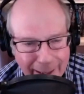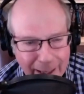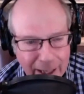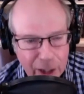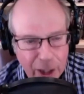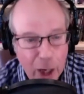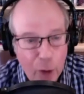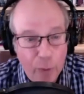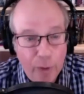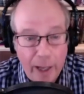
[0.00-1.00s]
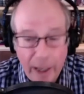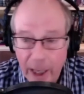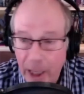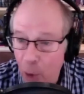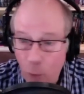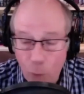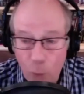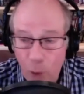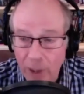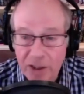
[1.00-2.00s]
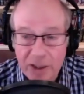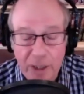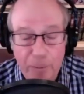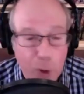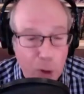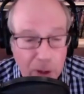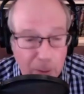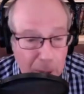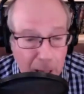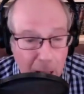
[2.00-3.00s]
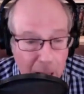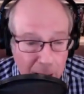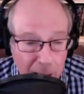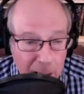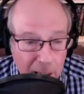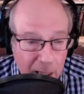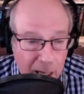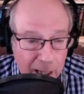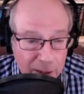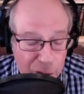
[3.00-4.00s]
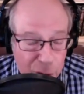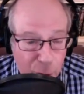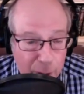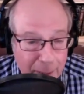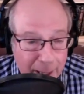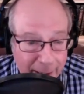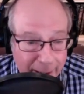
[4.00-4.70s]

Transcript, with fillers: Mm-hmm. You know, you know, once you pull the plug on streaming,